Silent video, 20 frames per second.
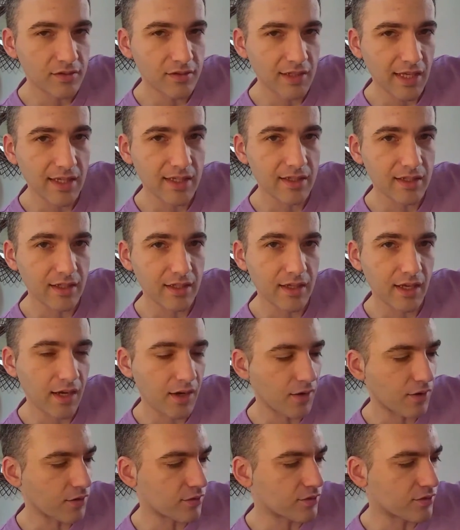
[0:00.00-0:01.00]
taken the
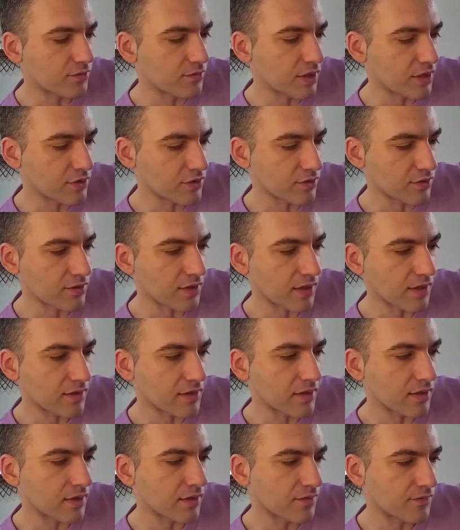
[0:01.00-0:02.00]
care to make sure that
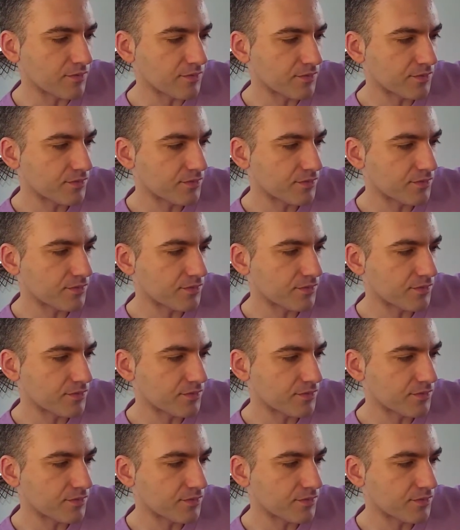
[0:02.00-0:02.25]
the